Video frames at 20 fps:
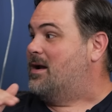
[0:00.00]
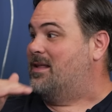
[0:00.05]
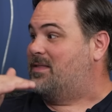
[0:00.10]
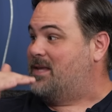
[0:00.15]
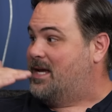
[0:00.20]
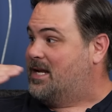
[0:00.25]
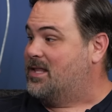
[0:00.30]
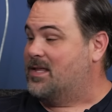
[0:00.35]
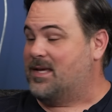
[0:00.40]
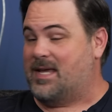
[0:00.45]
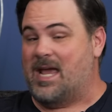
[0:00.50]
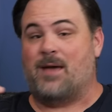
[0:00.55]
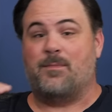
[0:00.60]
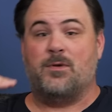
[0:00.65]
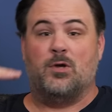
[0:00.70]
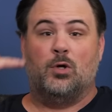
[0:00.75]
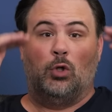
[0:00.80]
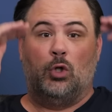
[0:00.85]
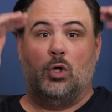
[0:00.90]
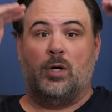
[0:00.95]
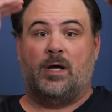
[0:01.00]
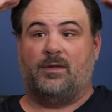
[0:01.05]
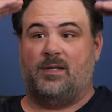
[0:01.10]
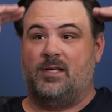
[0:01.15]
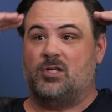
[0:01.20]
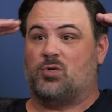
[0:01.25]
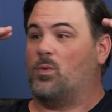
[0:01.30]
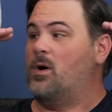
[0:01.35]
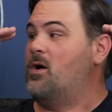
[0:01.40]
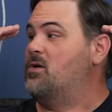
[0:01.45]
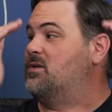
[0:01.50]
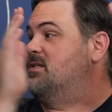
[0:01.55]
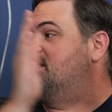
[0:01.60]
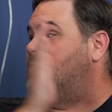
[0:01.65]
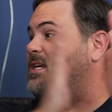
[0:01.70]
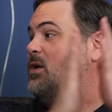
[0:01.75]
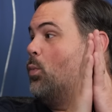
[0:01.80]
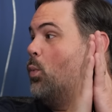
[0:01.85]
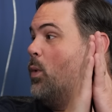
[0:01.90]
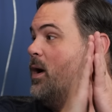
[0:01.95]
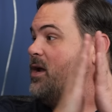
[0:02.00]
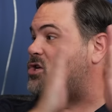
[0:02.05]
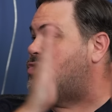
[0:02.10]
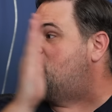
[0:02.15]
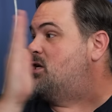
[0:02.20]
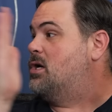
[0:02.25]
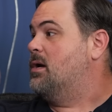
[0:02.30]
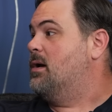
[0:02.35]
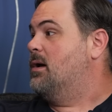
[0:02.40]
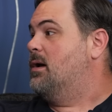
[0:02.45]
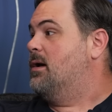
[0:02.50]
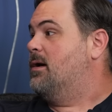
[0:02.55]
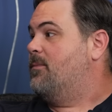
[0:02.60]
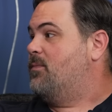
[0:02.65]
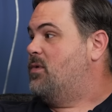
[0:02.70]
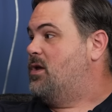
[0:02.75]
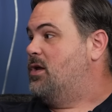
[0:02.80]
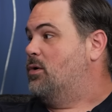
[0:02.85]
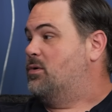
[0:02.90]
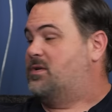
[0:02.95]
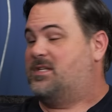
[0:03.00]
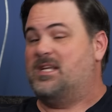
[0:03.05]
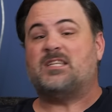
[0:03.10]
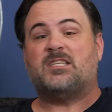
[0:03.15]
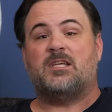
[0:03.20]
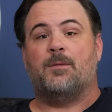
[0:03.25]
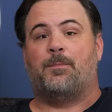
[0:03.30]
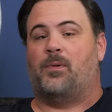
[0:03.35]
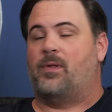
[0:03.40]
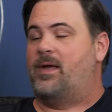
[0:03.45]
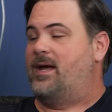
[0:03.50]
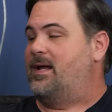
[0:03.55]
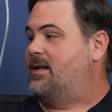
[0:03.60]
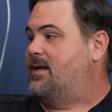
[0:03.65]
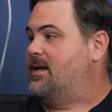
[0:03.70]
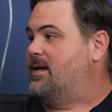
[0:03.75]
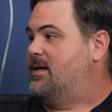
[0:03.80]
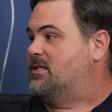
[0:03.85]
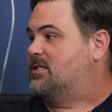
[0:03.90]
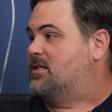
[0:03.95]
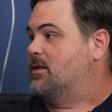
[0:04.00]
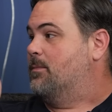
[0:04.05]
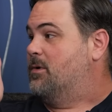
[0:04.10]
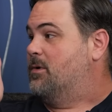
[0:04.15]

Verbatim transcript: And at the end of the game, you look at these rows and see which, you know, discipline is the